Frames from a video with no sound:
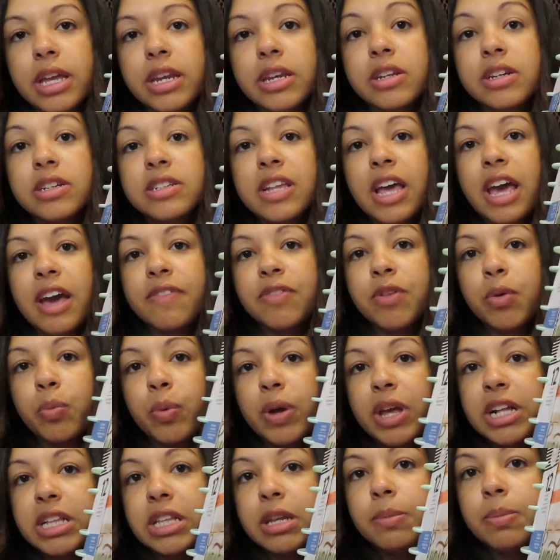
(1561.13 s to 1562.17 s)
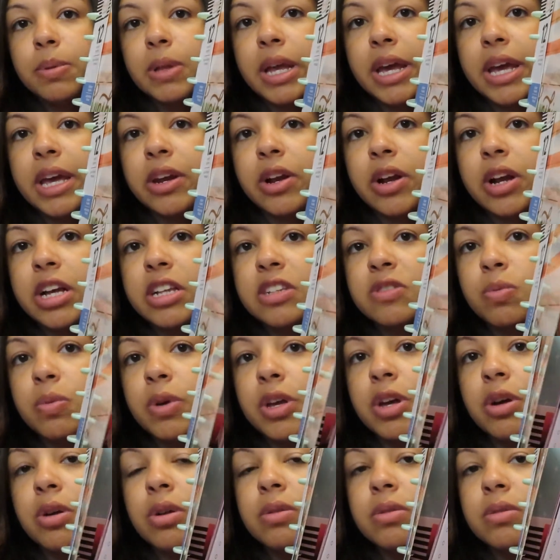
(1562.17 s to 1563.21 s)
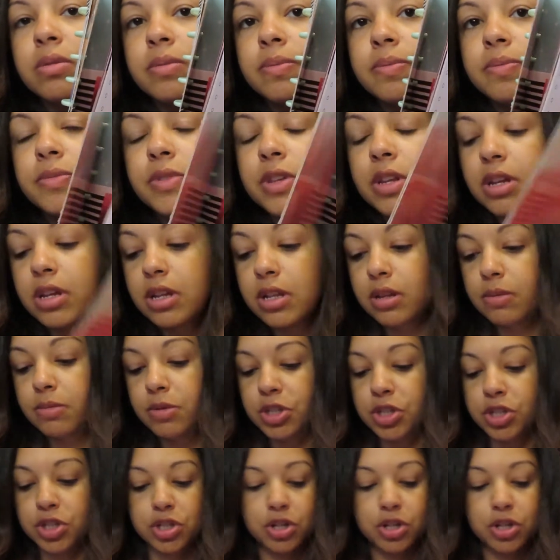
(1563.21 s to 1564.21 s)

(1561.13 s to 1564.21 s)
it does have the weekly planner as well. Let me just